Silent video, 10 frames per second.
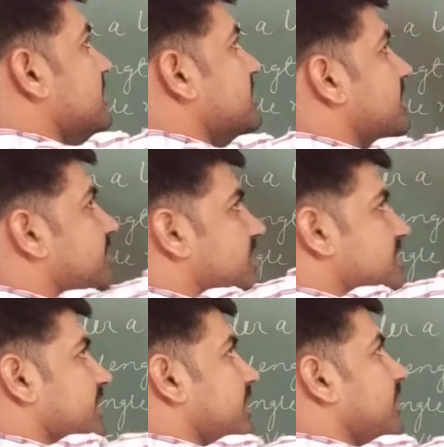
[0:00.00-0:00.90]
this term that
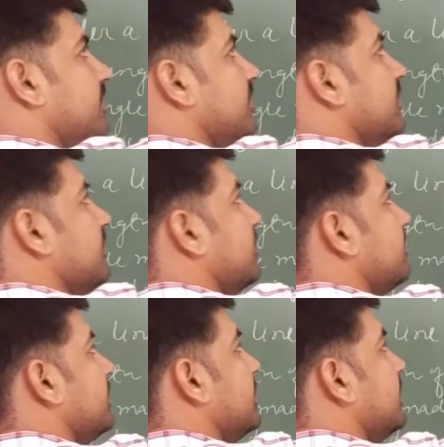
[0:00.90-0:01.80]
side,
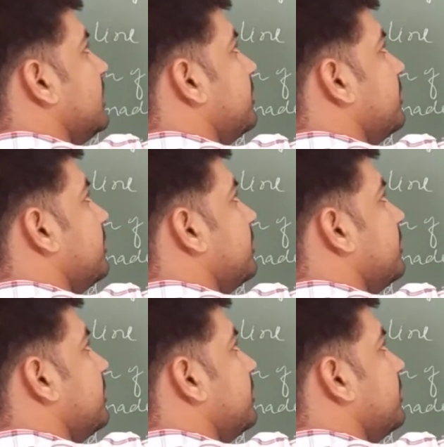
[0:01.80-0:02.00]
we get